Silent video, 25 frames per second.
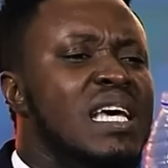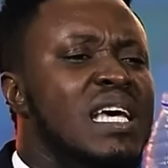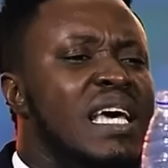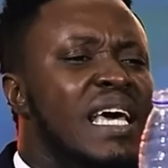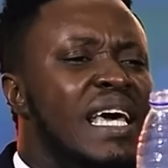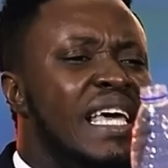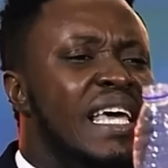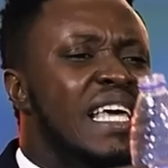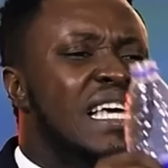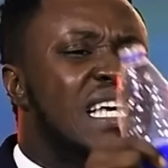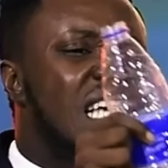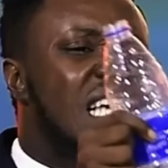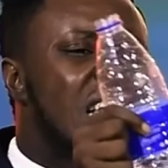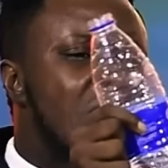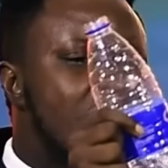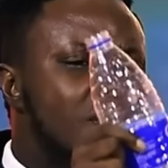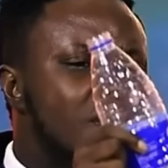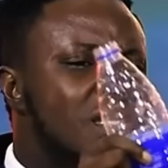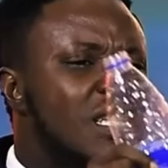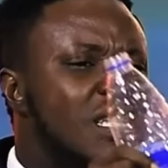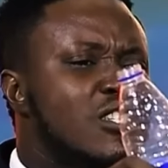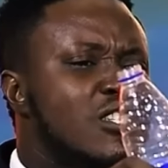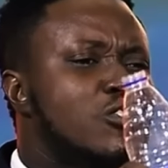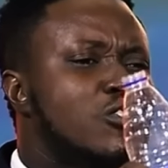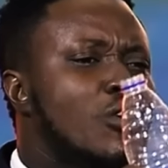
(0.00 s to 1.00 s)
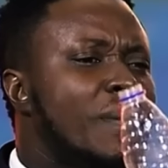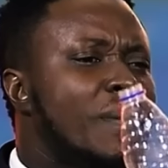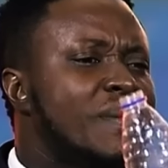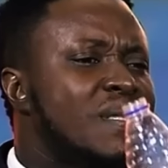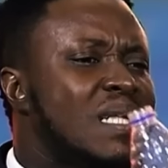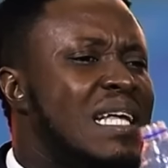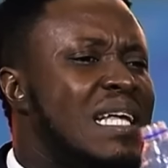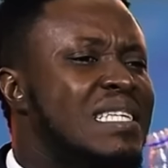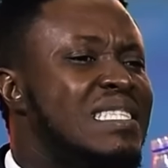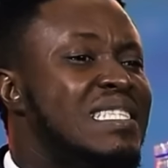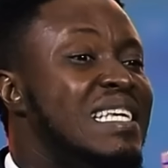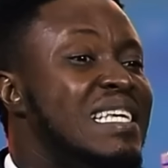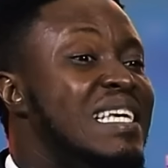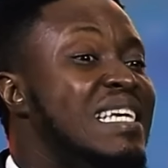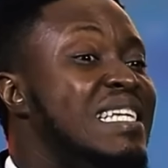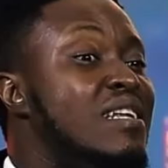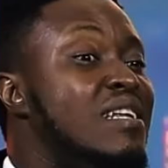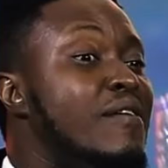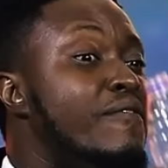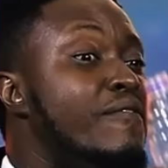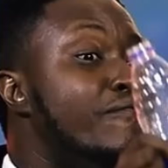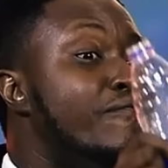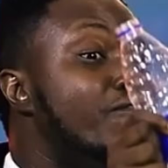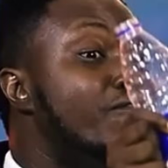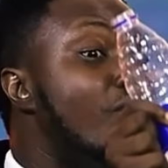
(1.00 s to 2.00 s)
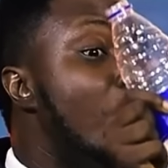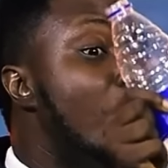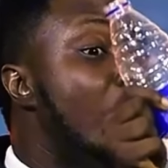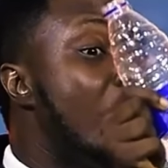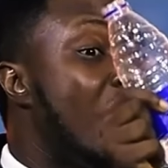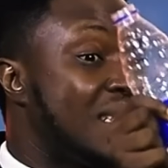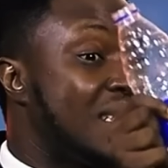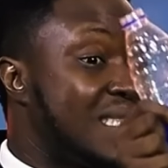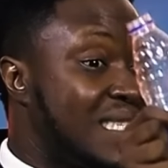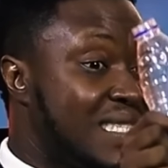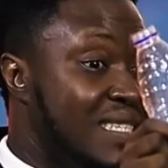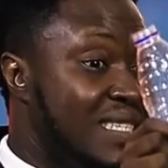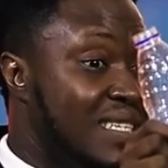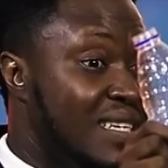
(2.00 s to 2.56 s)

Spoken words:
it keeps the substance in the format